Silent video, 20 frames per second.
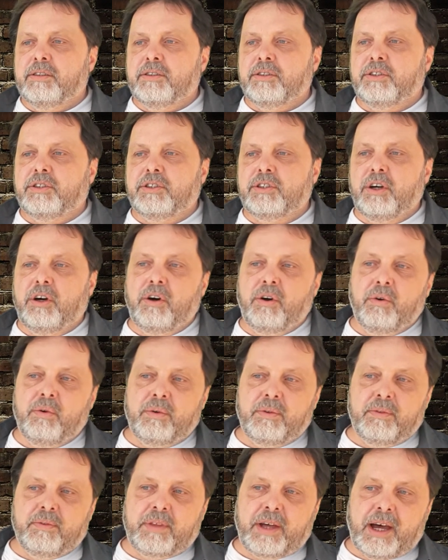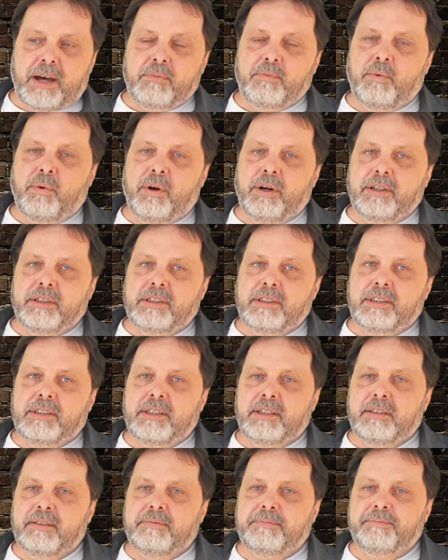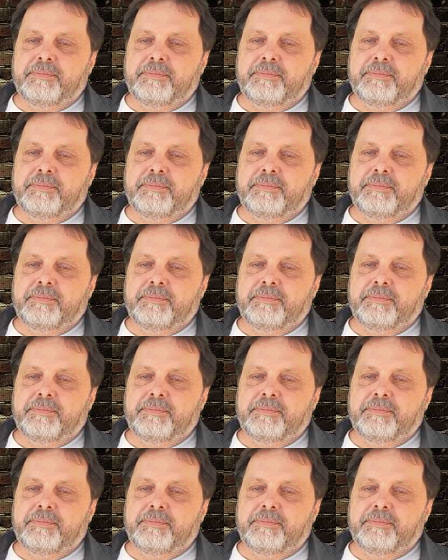So that was